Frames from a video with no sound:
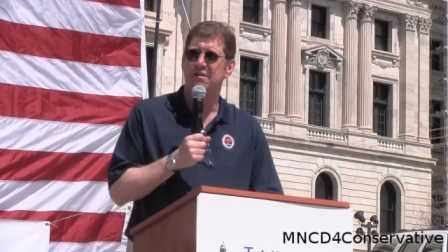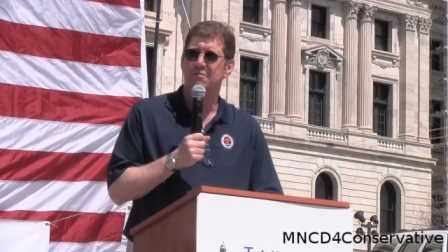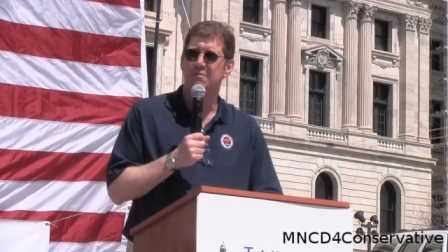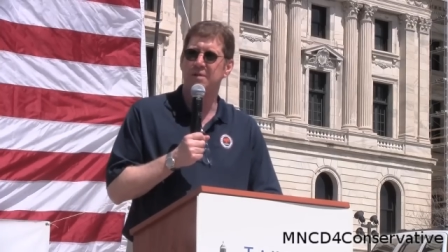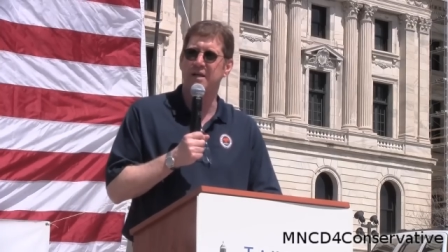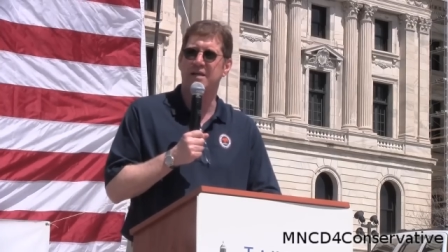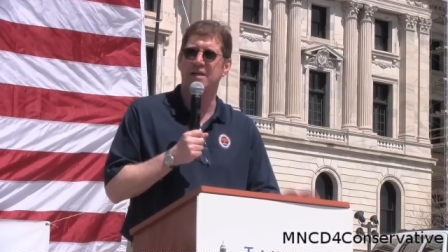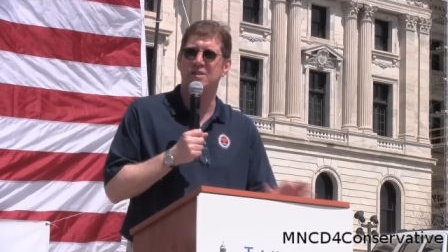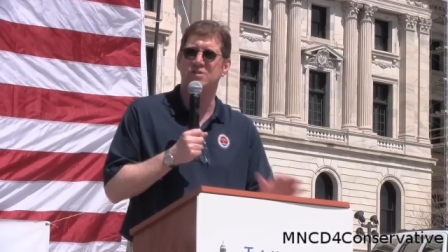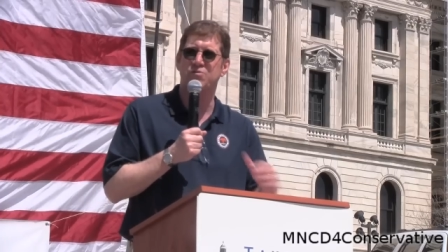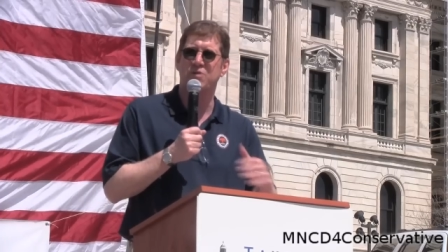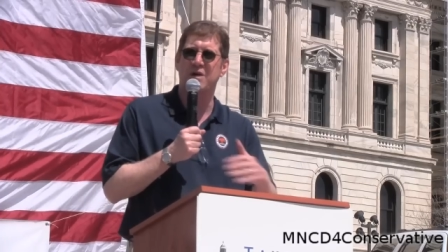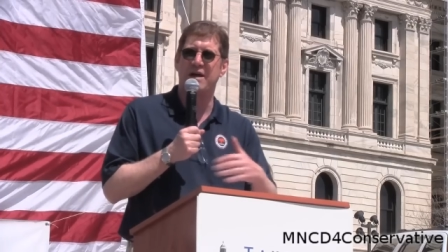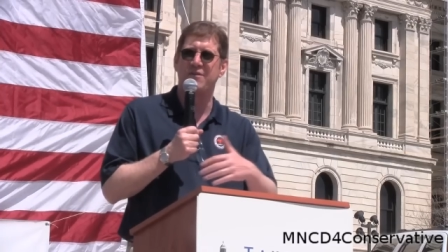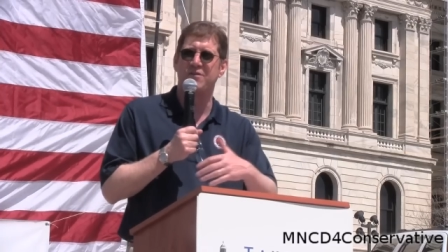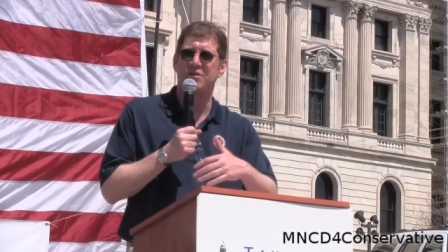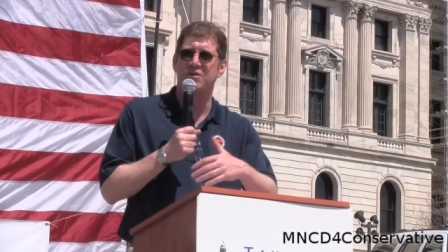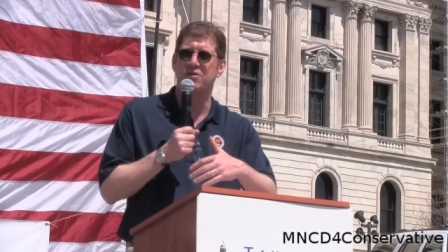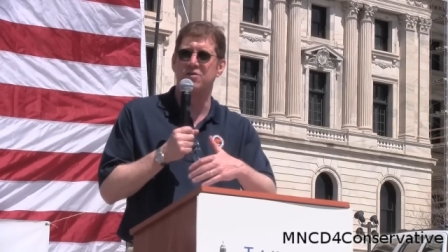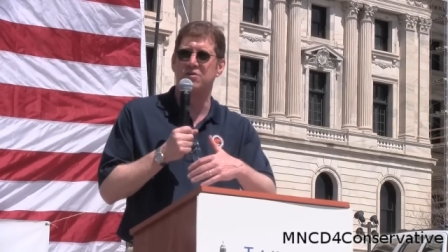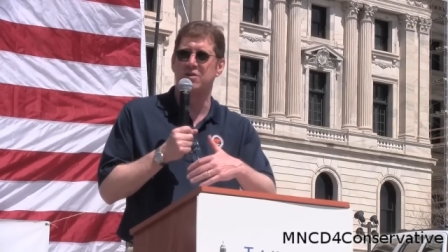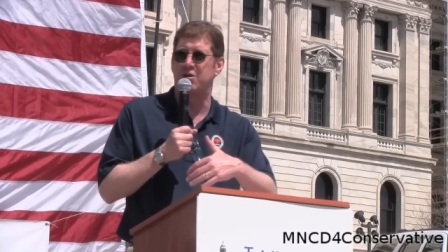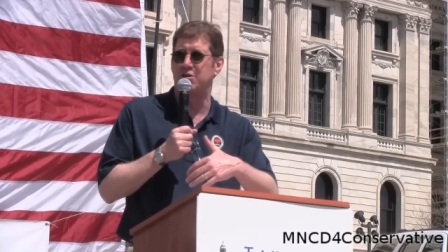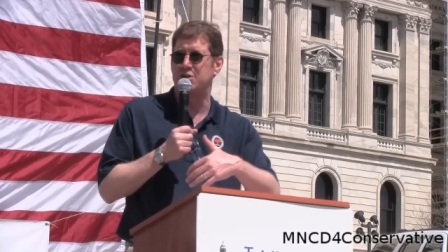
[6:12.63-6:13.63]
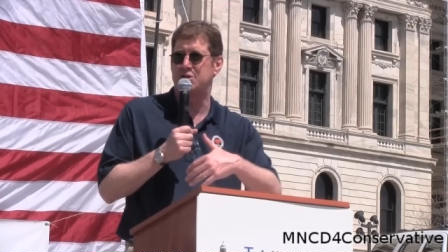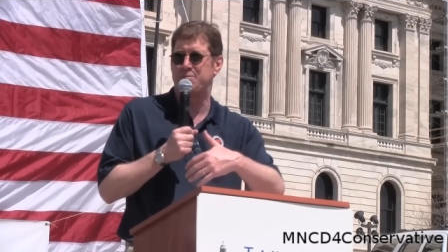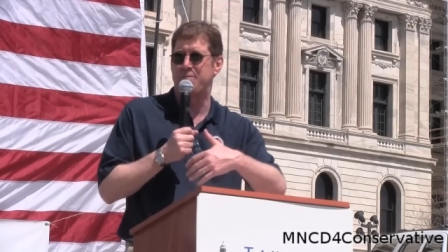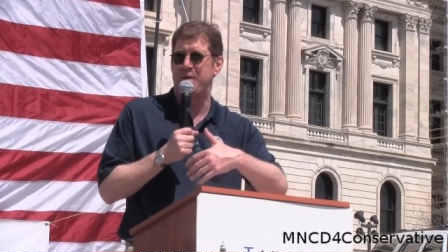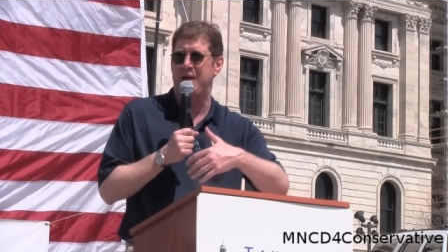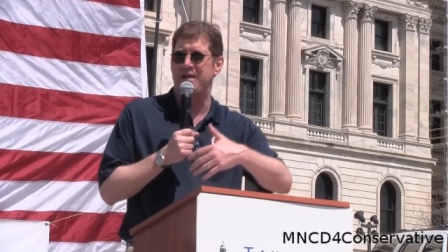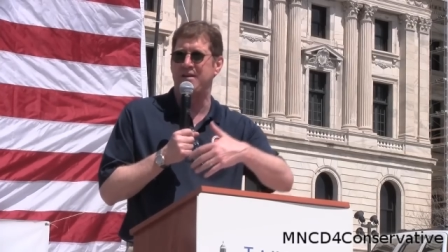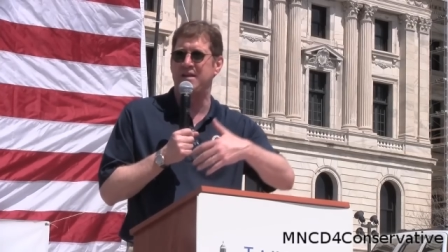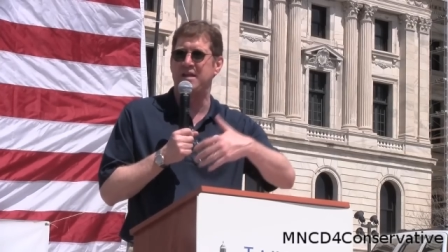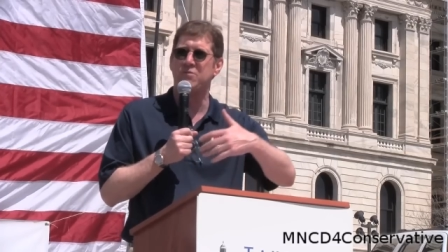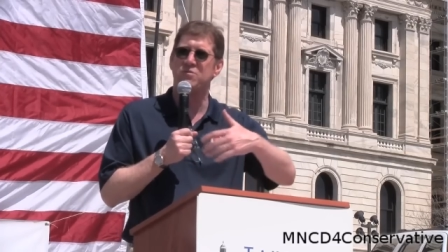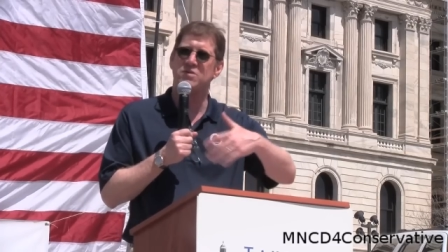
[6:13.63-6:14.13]
Because revenue or
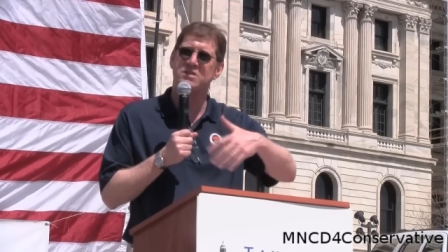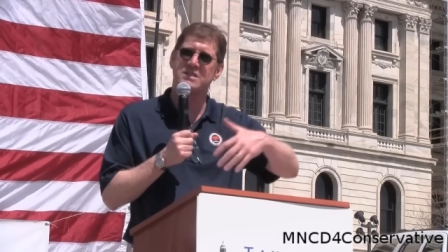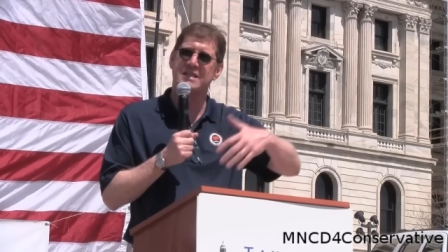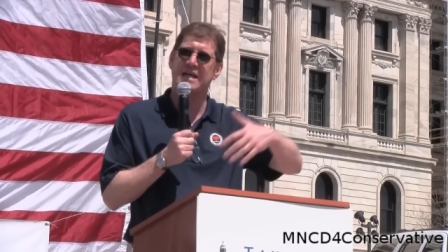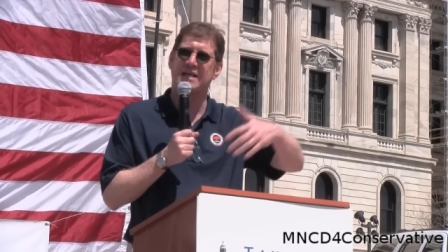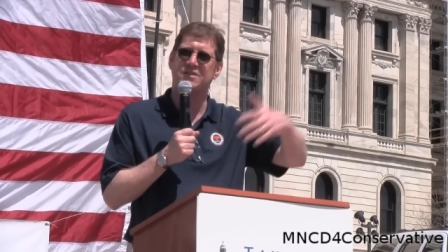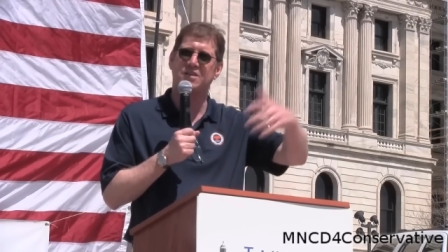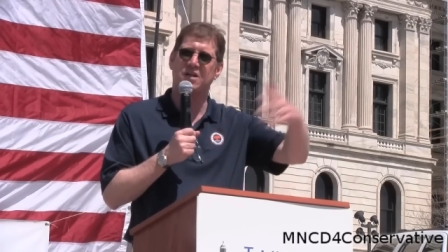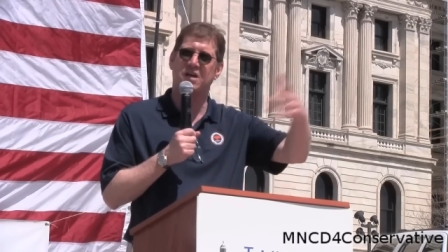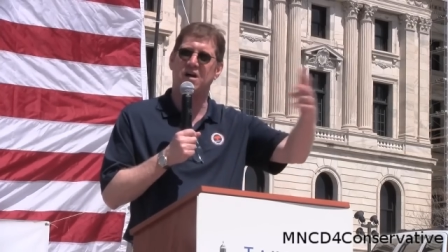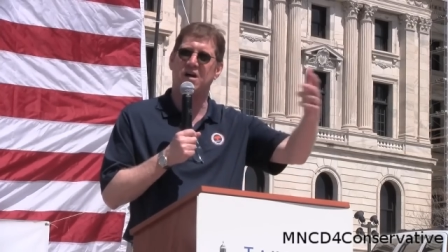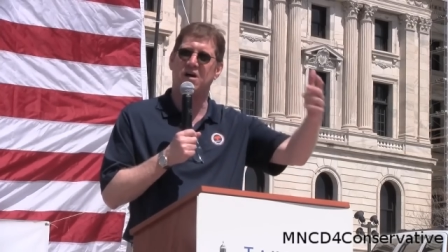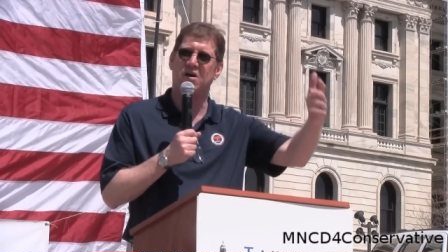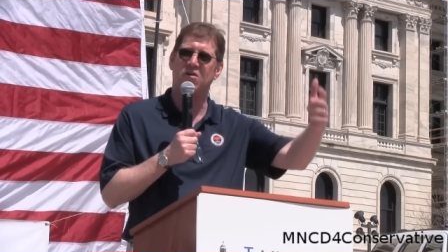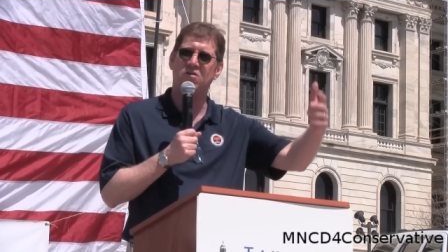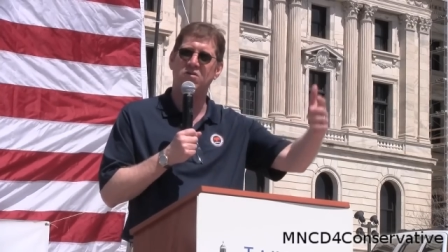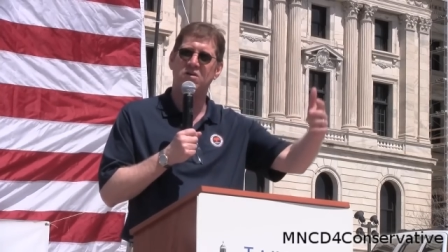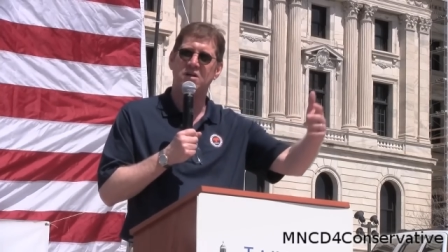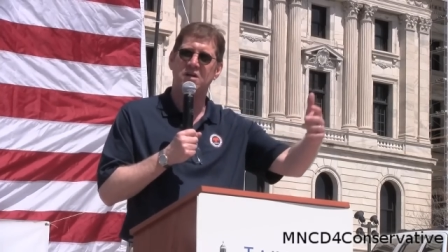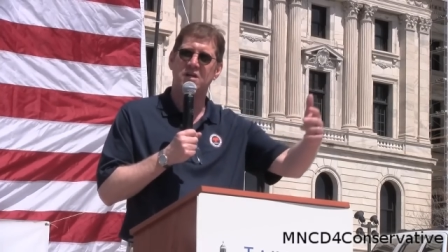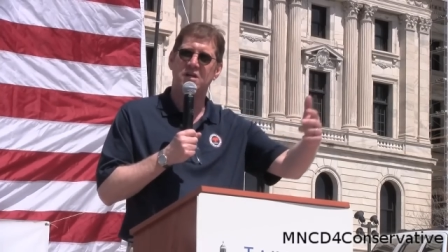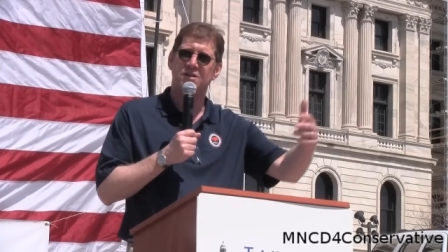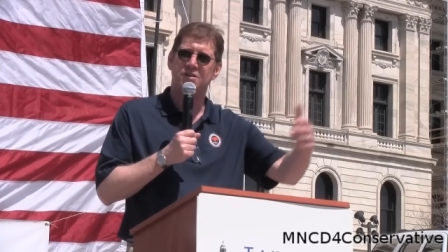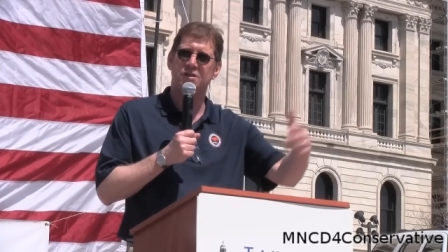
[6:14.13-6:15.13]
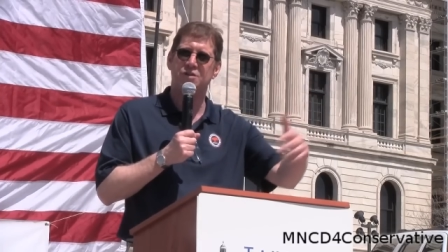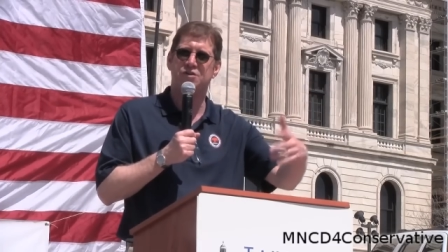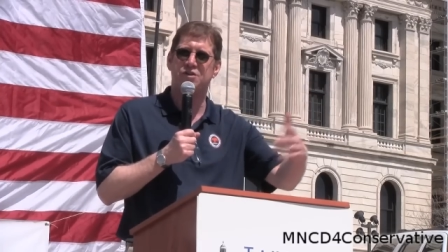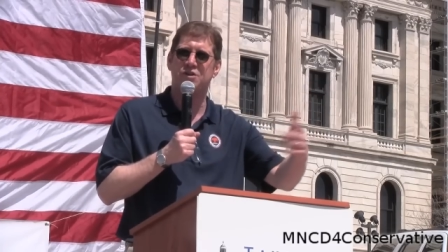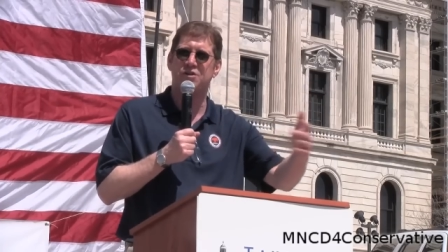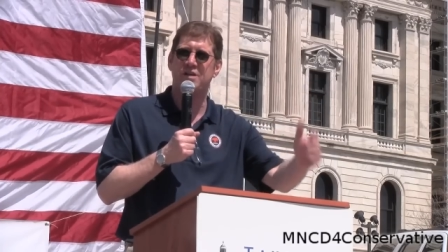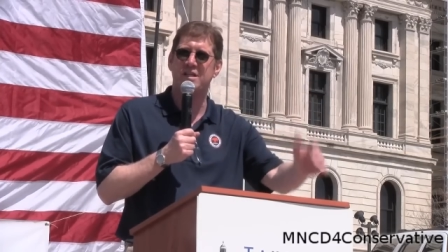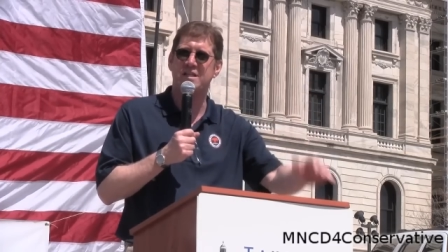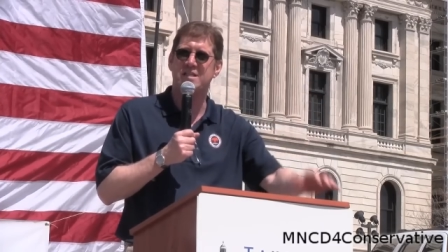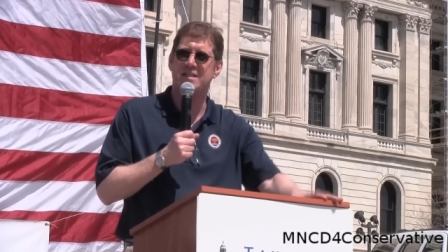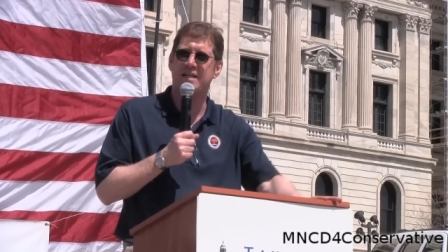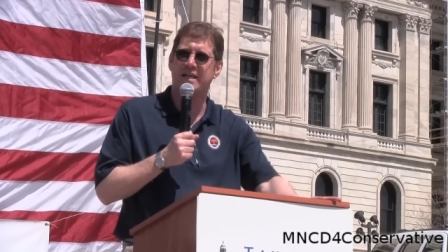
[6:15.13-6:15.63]
spending was set to go to
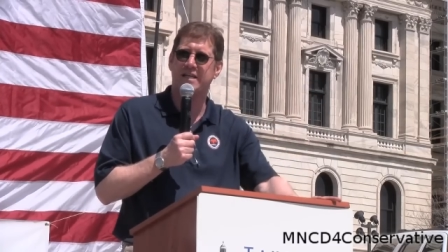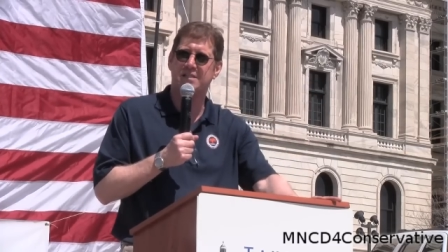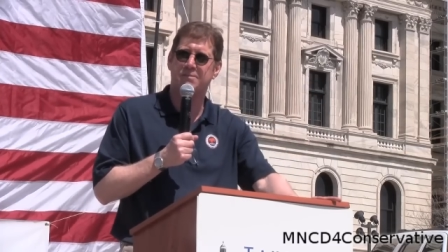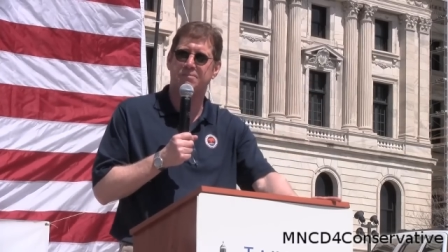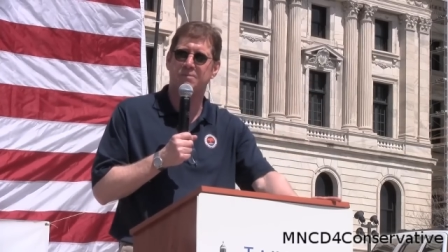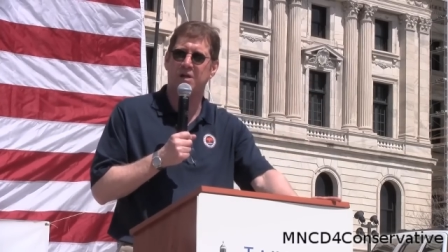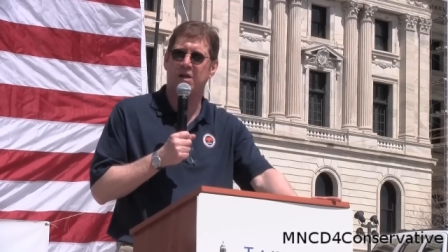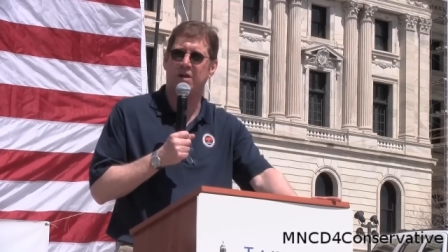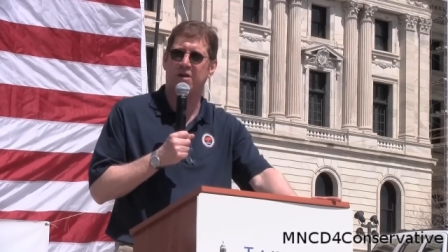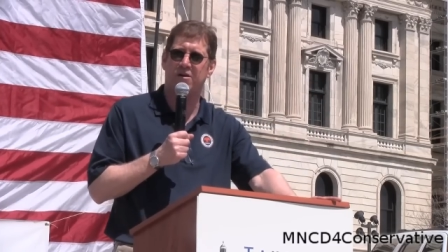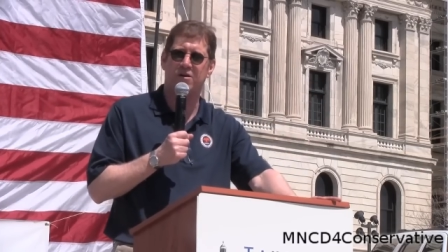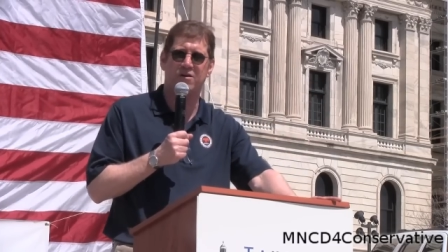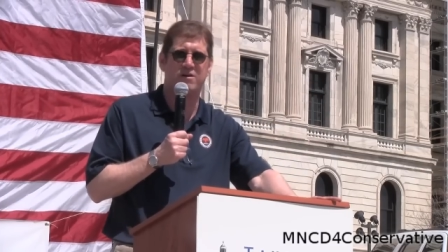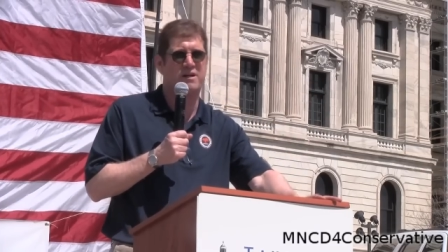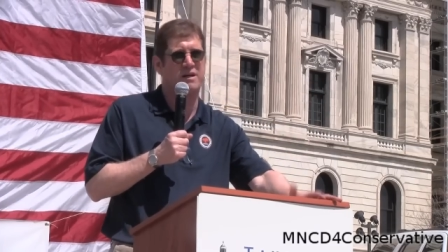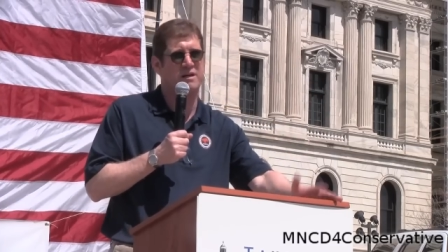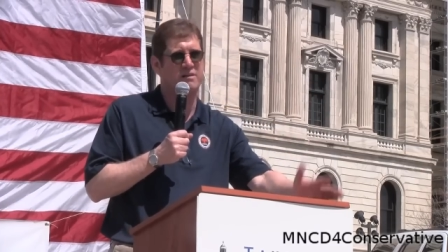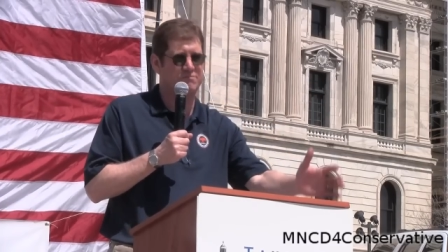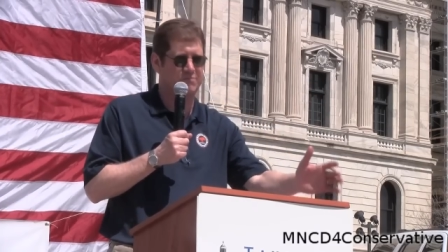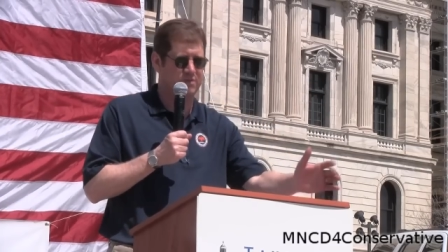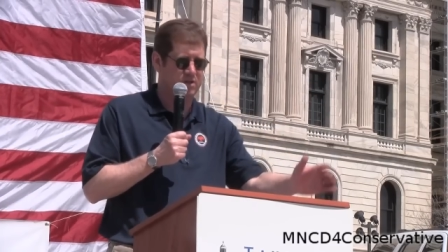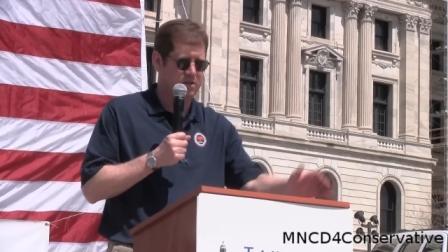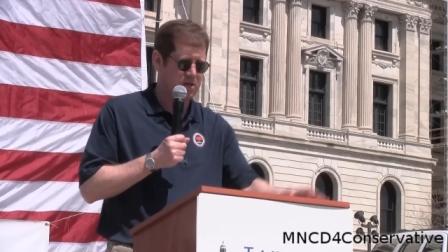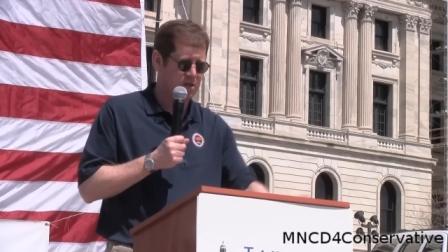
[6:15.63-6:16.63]
36 billion or uh,